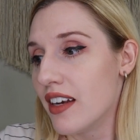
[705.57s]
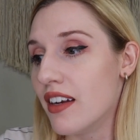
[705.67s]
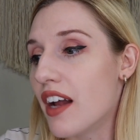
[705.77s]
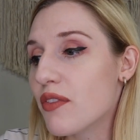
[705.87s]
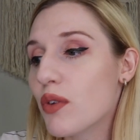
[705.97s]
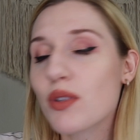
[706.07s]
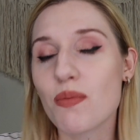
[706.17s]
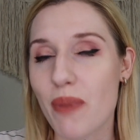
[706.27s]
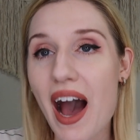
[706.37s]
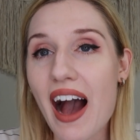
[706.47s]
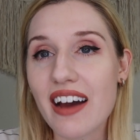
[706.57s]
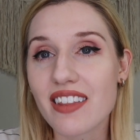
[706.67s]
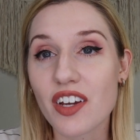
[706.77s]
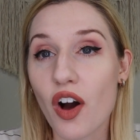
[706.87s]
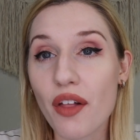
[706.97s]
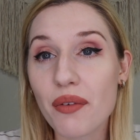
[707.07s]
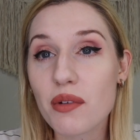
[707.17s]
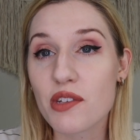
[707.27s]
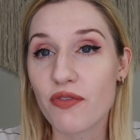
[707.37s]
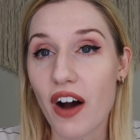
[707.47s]
None of it was bad. Like, all of it
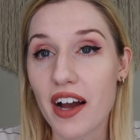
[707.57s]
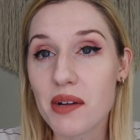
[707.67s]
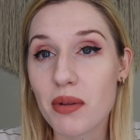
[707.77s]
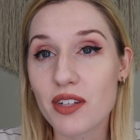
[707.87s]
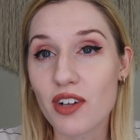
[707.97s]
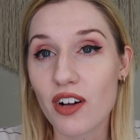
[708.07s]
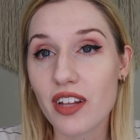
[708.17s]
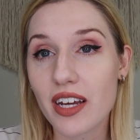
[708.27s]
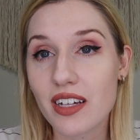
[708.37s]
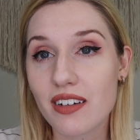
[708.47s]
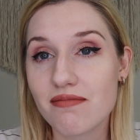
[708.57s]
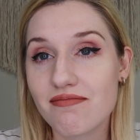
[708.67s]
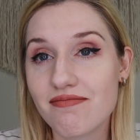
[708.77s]
was fine, but it's all, like,